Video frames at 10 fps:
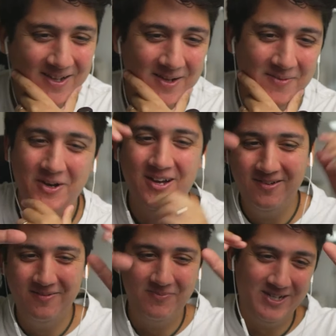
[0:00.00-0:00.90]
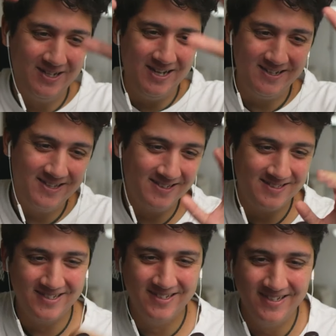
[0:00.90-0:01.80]
But like that,
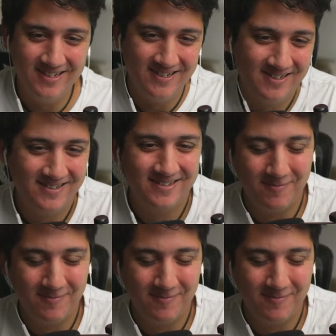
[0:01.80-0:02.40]
yeah, that